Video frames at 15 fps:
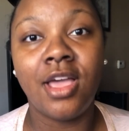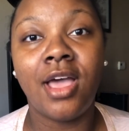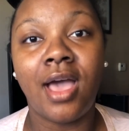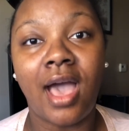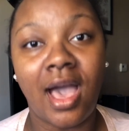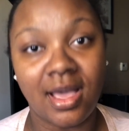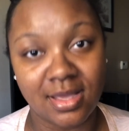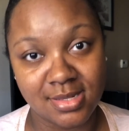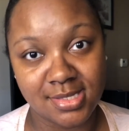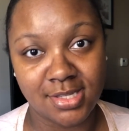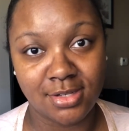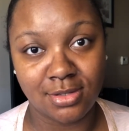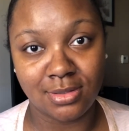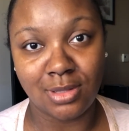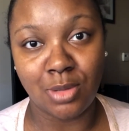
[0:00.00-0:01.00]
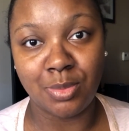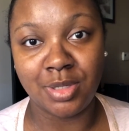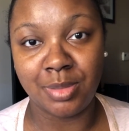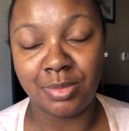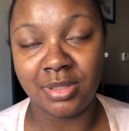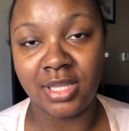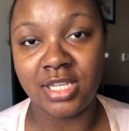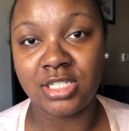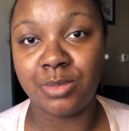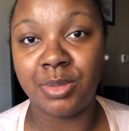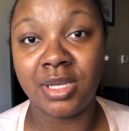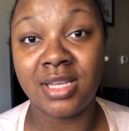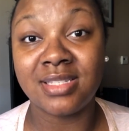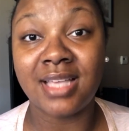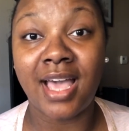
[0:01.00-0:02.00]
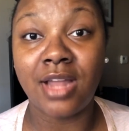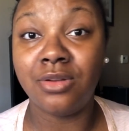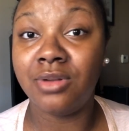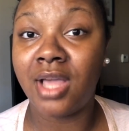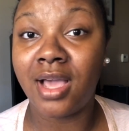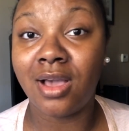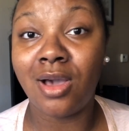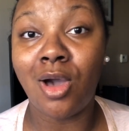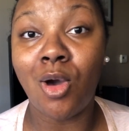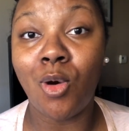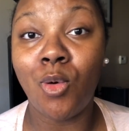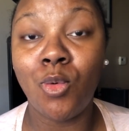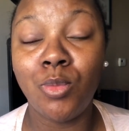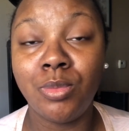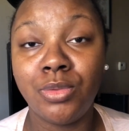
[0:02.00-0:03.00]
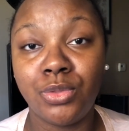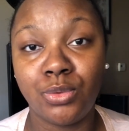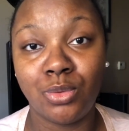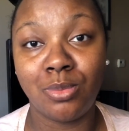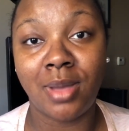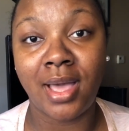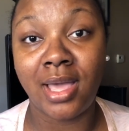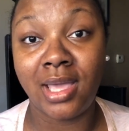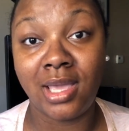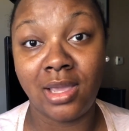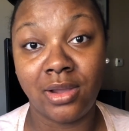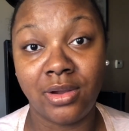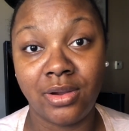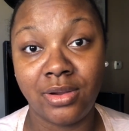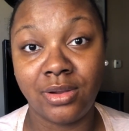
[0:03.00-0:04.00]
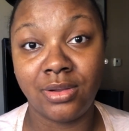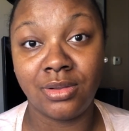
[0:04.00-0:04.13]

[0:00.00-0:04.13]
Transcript: I consider low manipulation because I do not comb through my hair.